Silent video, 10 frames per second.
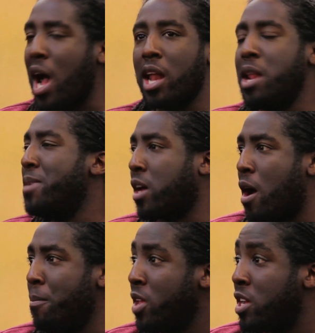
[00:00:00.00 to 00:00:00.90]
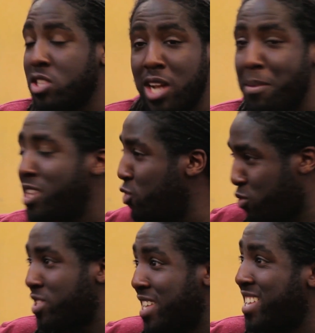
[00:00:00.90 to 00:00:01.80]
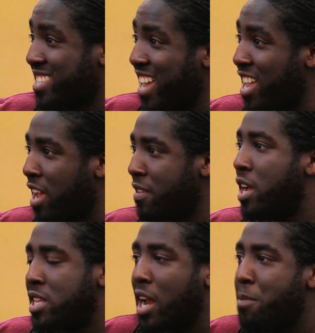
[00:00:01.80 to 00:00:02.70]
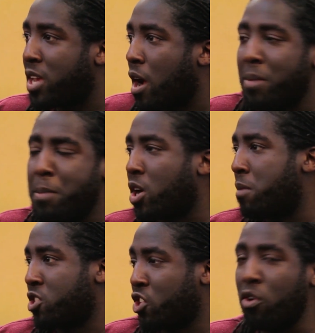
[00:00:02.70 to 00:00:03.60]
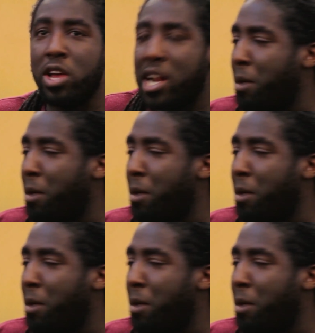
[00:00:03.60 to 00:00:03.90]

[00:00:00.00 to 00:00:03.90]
ah, let me come. Do you know how many youths in here today? Like, yeah, let me come, let me come on the show,